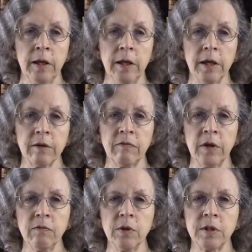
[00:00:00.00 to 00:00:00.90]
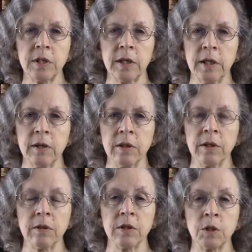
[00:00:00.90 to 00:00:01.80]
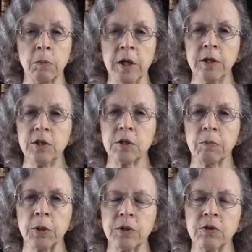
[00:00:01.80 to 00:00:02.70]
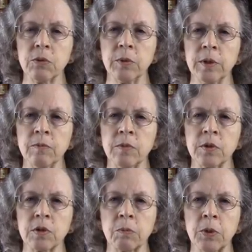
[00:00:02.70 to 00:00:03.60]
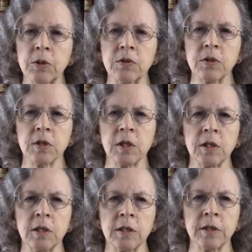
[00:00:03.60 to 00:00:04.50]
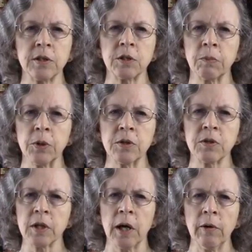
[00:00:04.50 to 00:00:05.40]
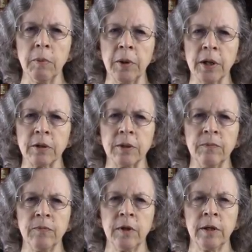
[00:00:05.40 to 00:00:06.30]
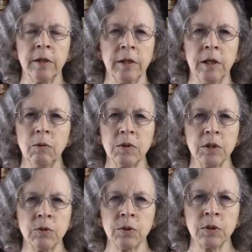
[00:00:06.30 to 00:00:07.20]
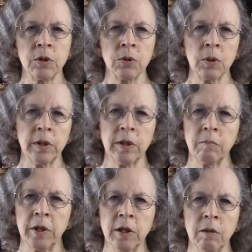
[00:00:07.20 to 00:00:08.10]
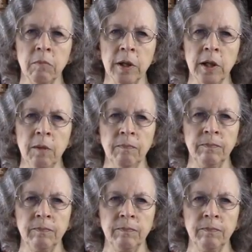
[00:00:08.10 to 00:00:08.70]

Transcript: He had a favorite saying that the spine supports the ribs, supports the skull, and supports the chiropractor. He was interested only in making money.